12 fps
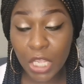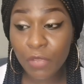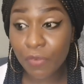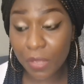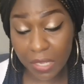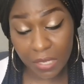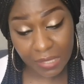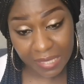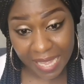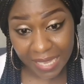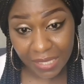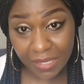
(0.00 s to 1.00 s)
If he is
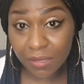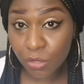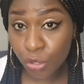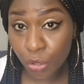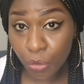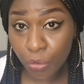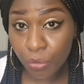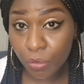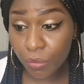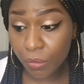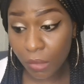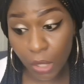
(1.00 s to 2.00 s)
that, you know,
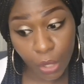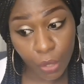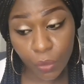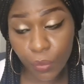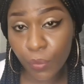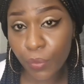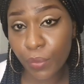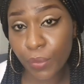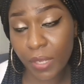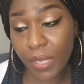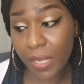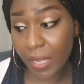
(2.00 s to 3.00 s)
low
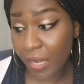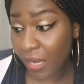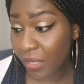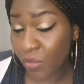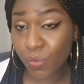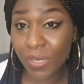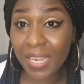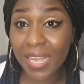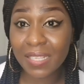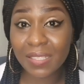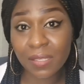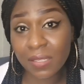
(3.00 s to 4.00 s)
as
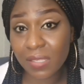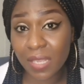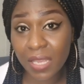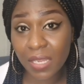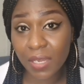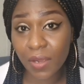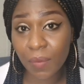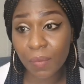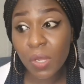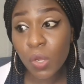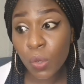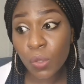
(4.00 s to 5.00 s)
regards his income,
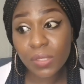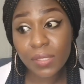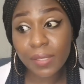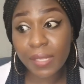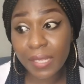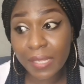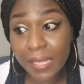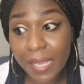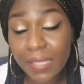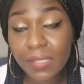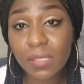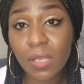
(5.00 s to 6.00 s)
until he
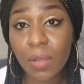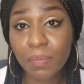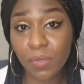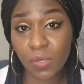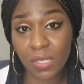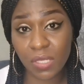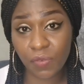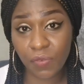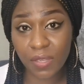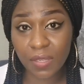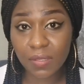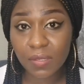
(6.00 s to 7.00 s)
gets up to his
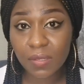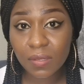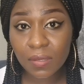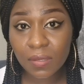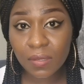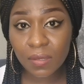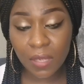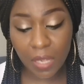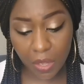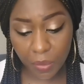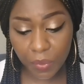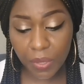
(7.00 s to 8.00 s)
feet,
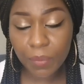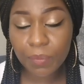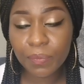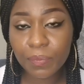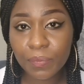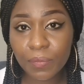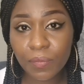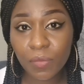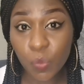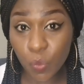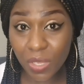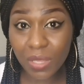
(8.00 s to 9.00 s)
help him
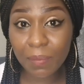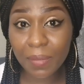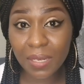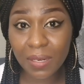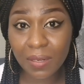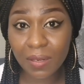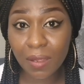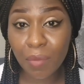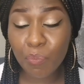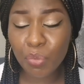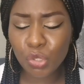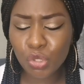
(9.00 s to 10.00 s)
with the money.
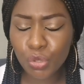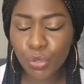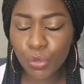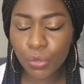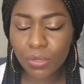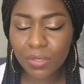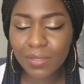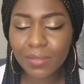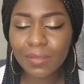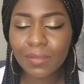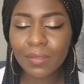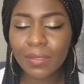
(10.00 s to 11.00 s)
But
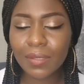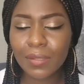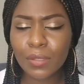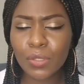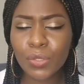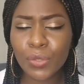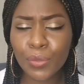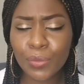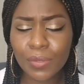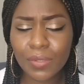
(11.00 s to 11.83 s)
don't ever,